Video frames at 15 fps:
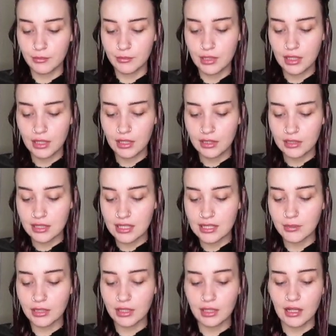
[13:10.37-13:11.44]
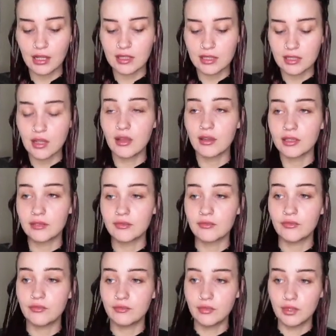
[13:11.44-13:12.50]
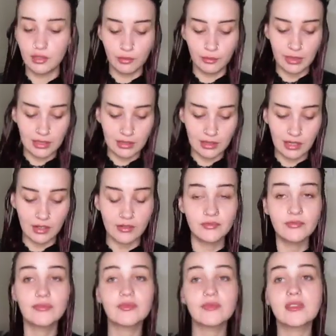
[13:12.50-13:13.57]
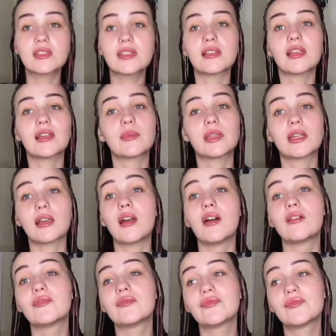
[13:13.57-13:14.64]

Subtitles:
It takes me like a solid little bit there to like be like, oh,